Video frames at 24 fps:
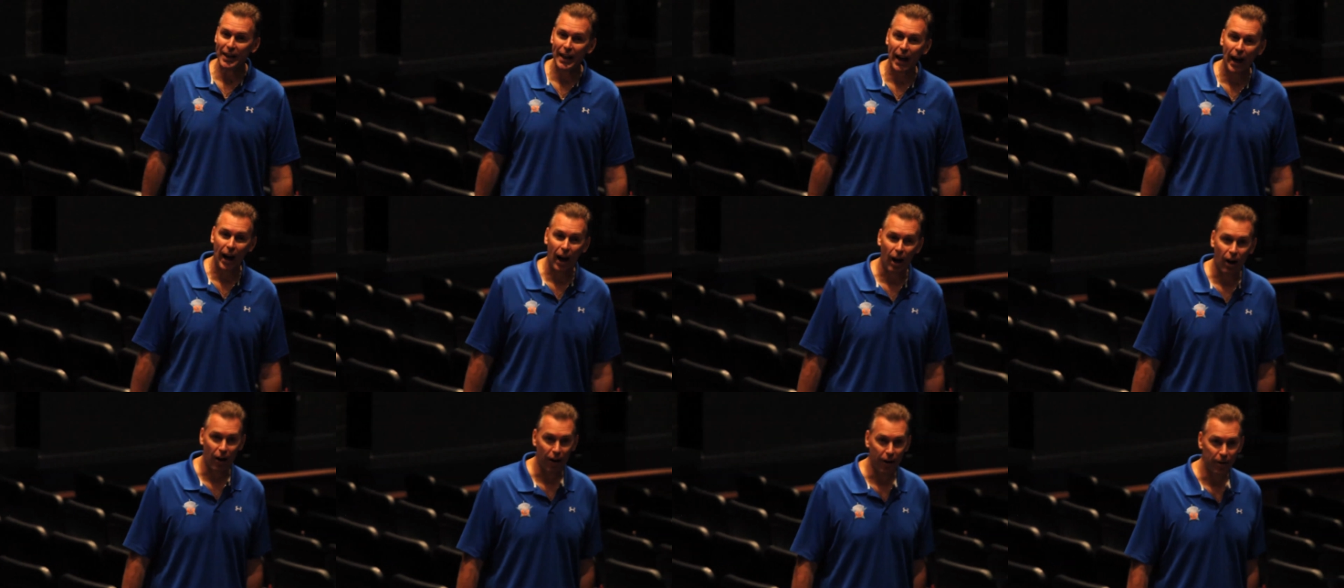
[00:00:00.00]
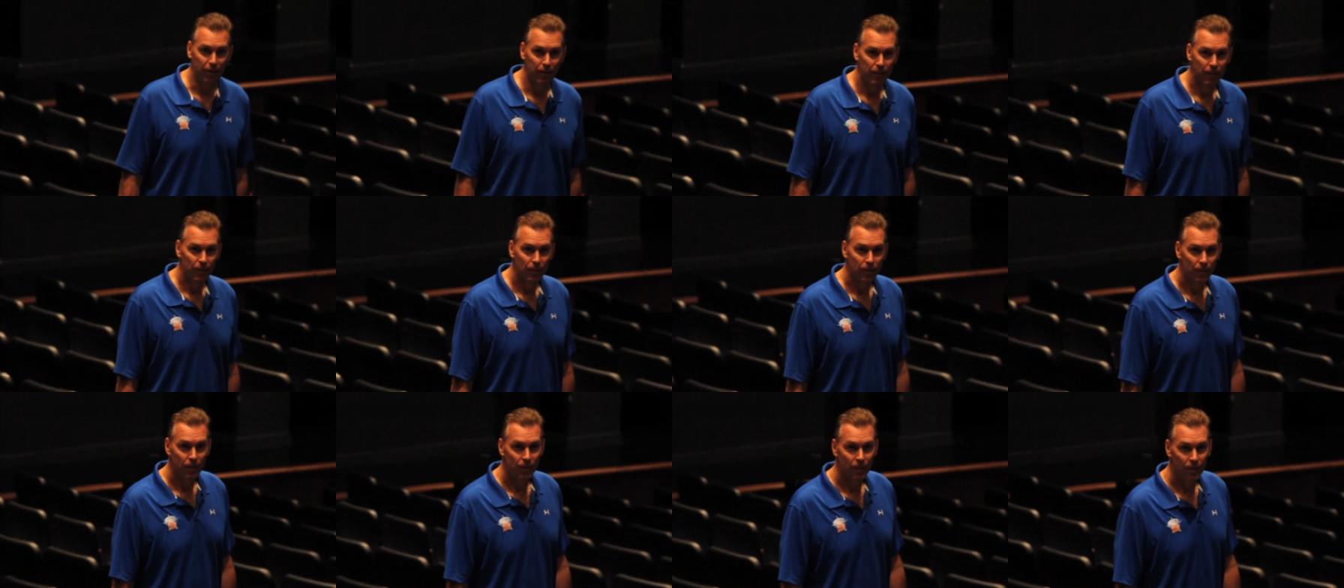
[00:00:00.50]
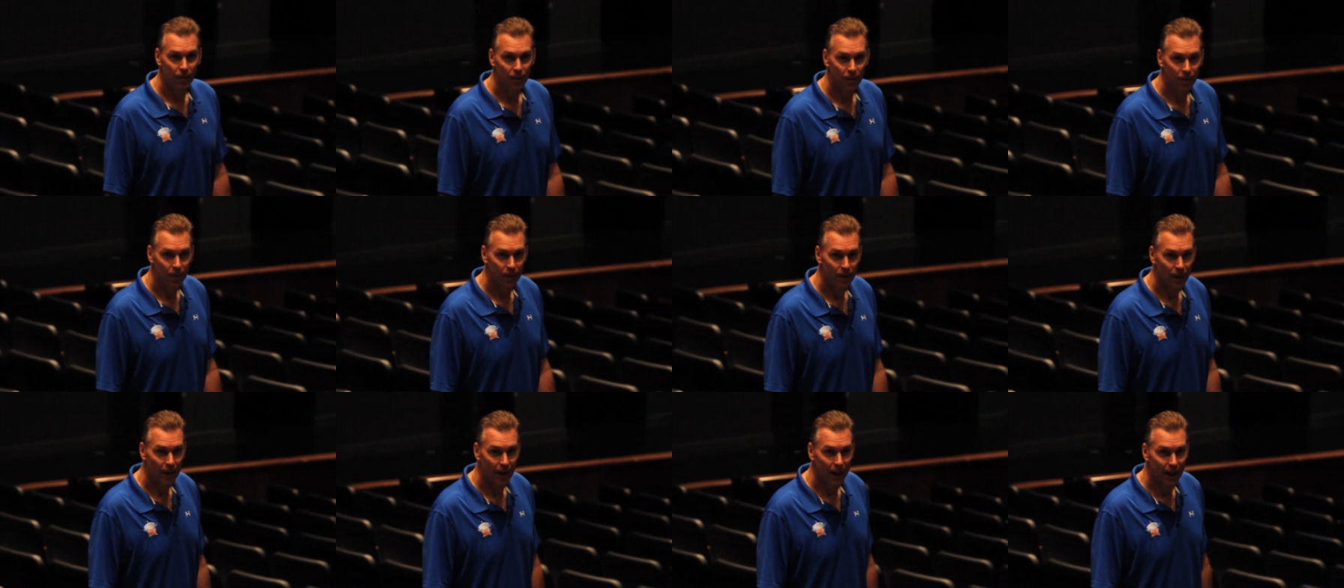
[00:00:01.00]
guard
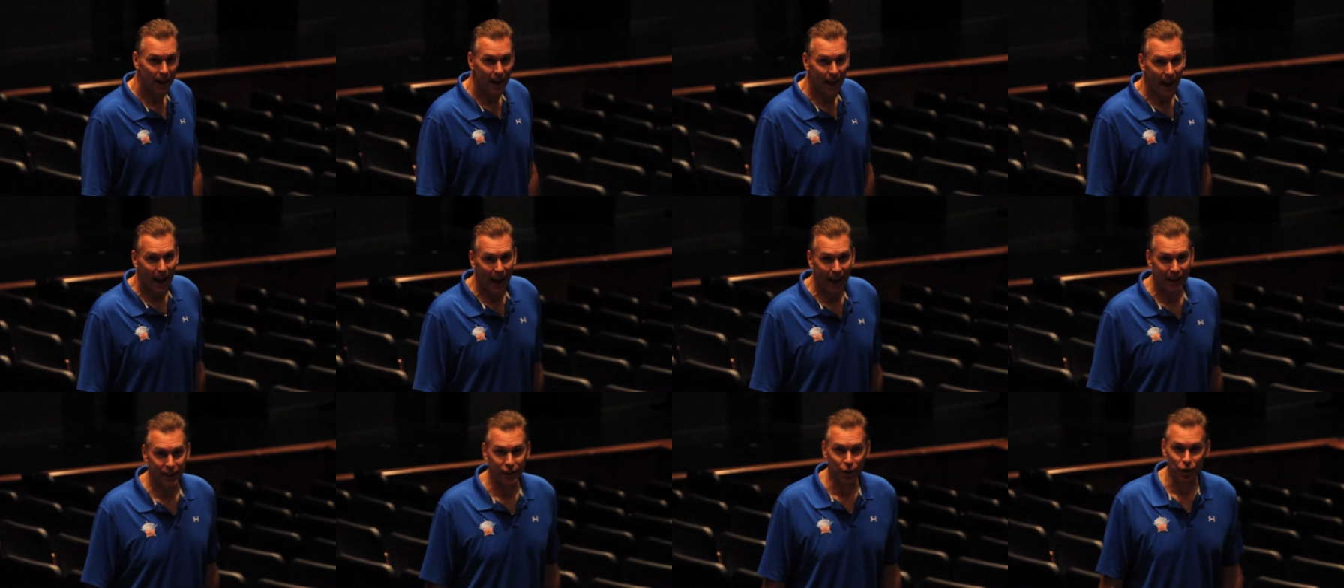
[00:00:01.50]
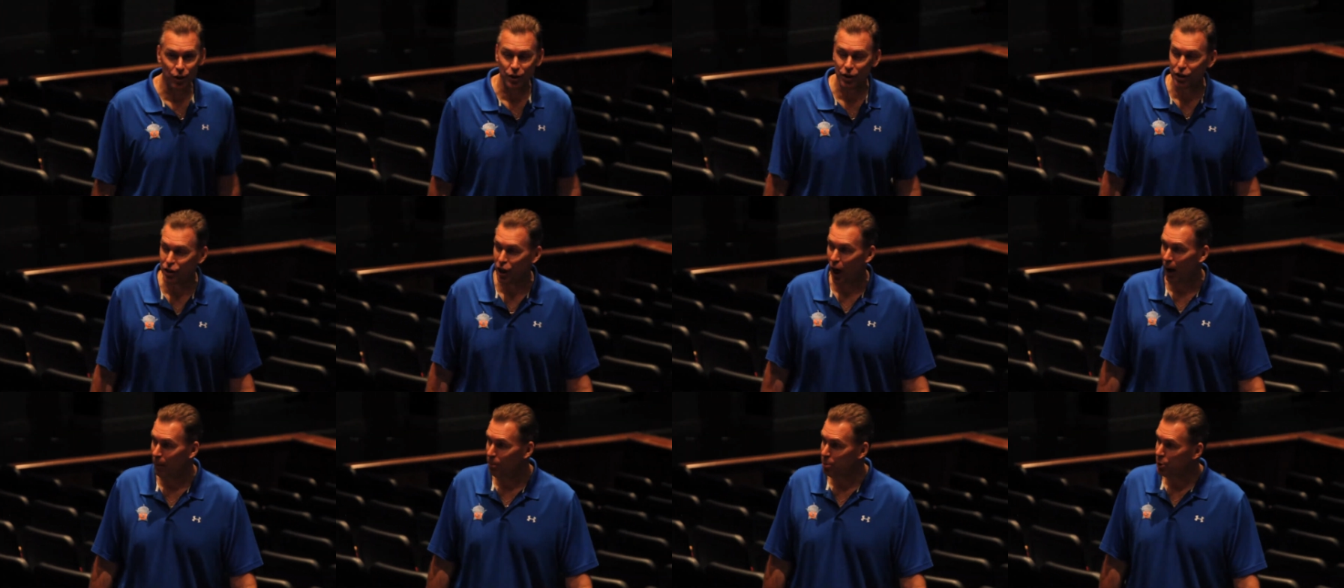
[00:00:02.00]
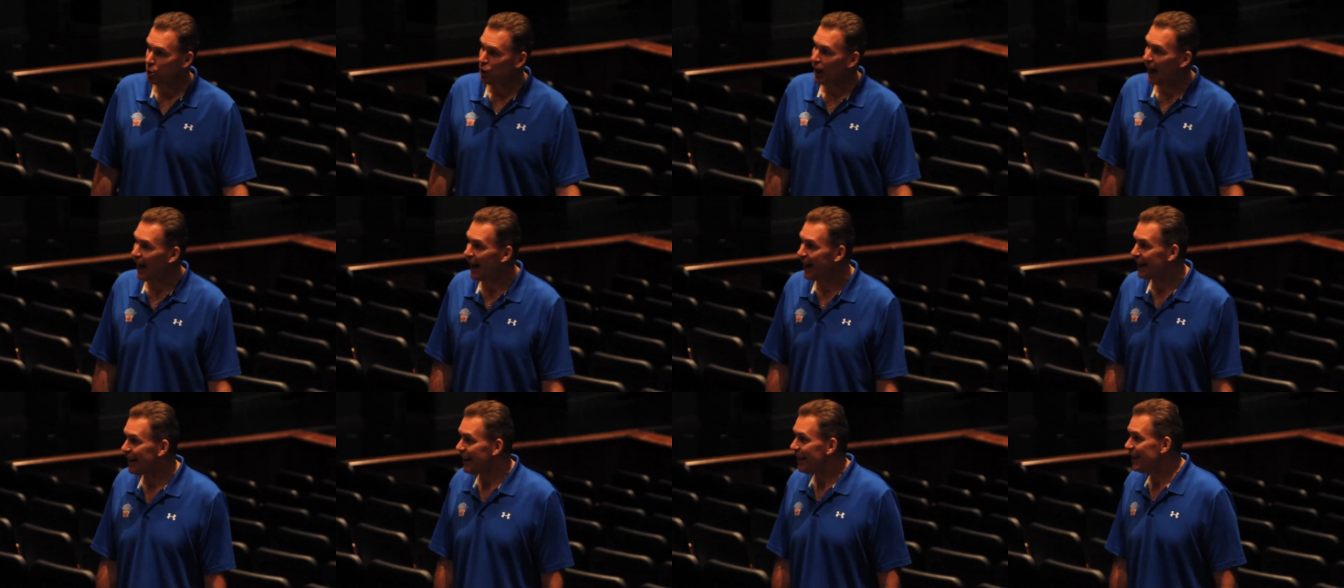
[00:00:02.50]
and your jump
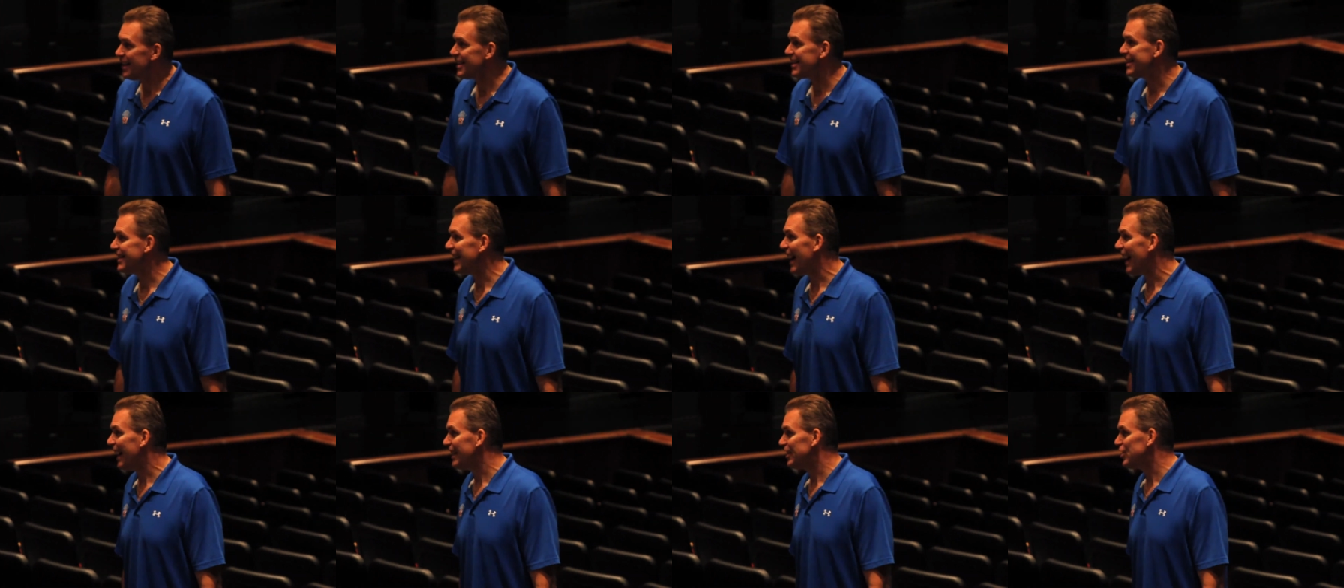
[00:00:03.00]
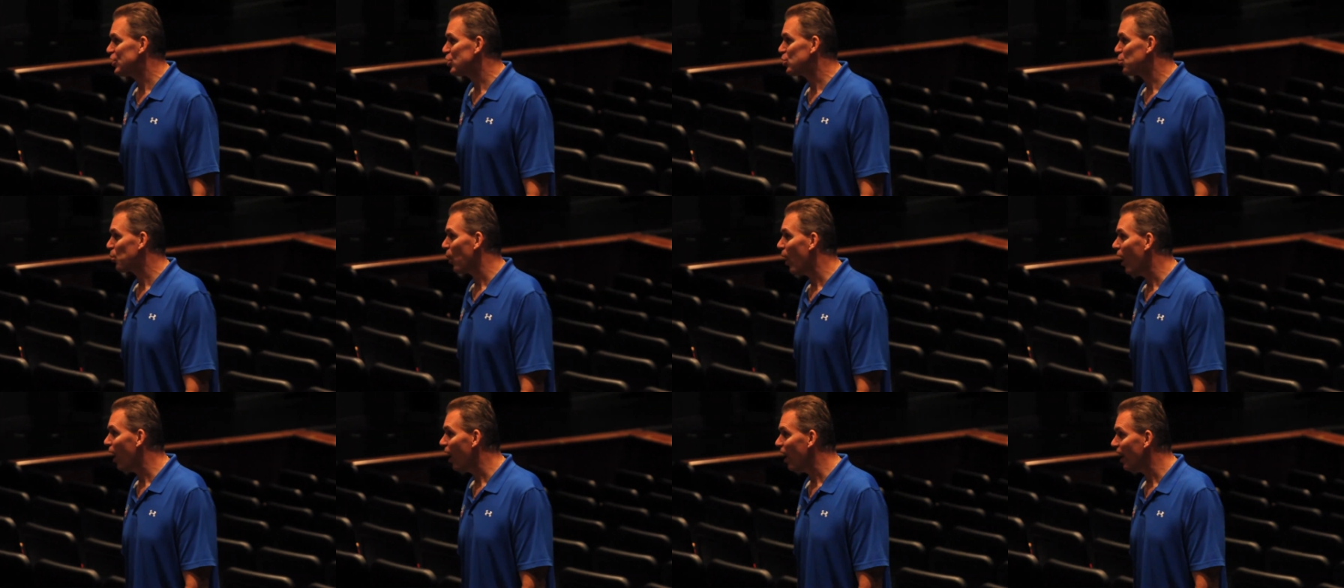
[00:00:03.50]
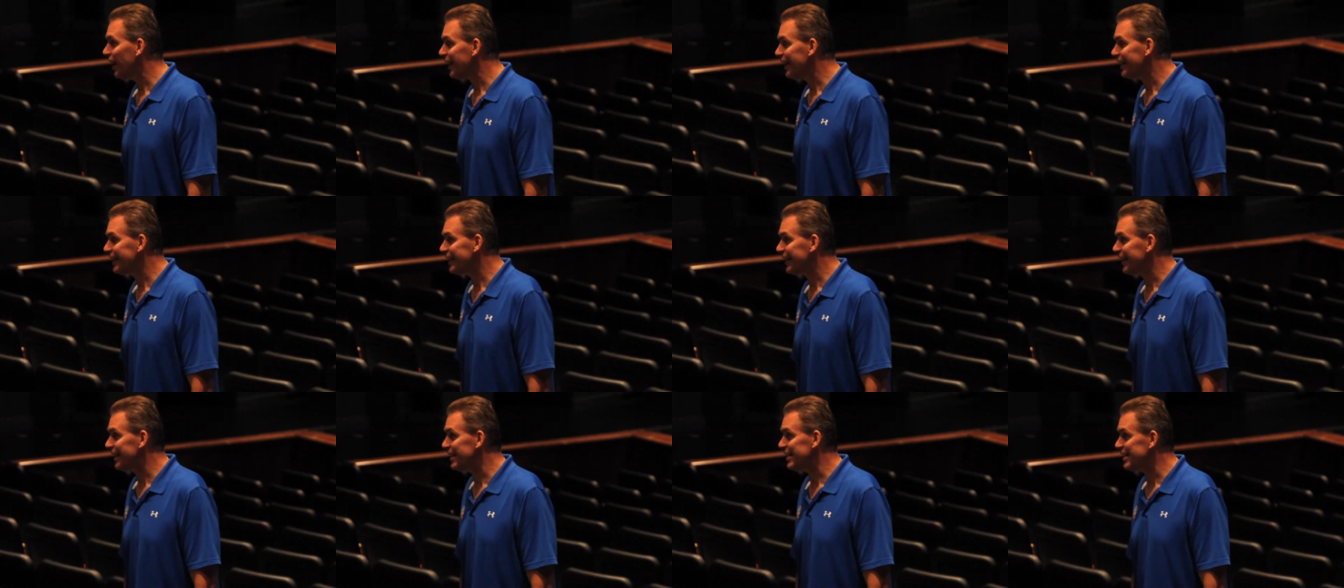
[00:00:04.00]
shot is not strong
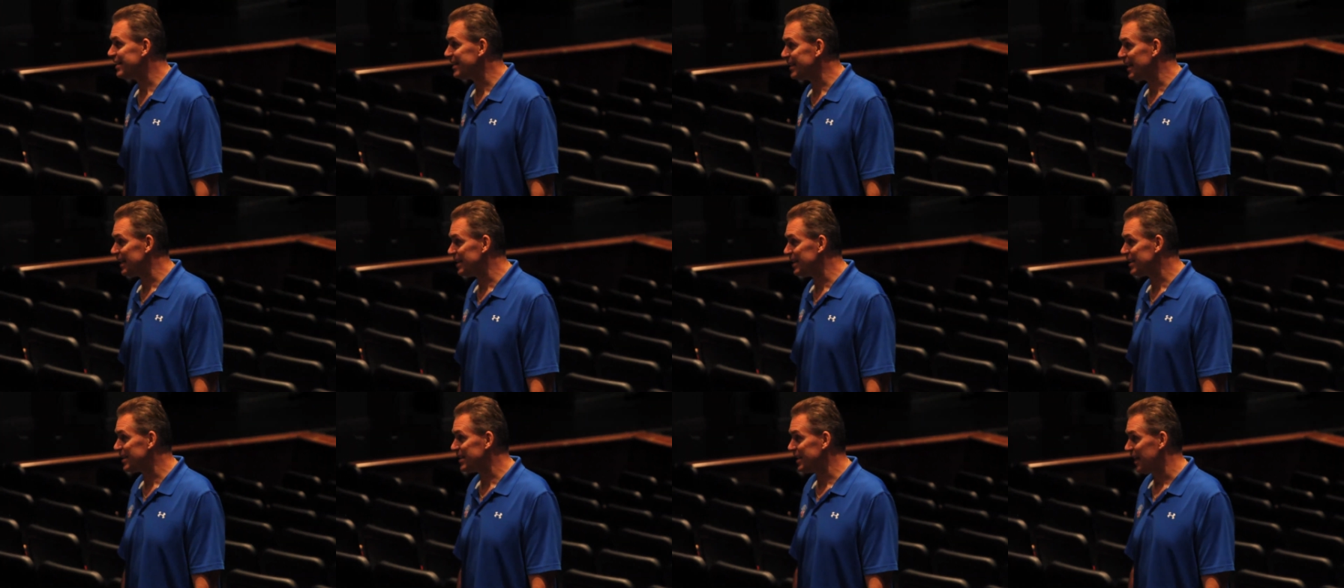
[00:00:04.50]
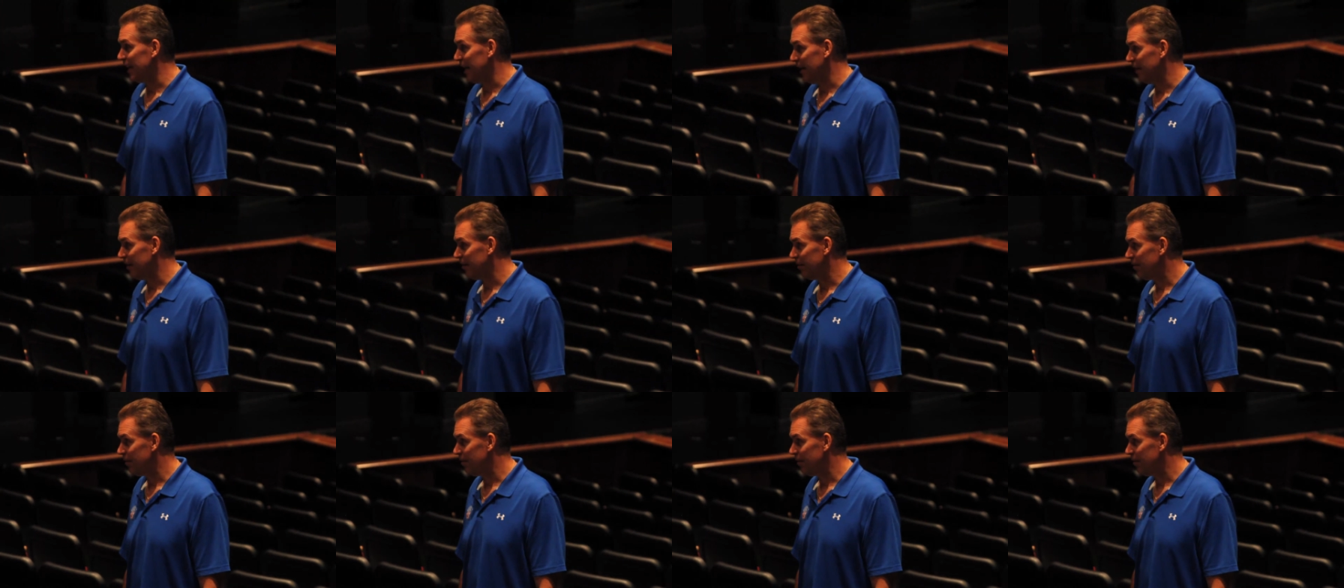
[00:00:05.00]
and consistent,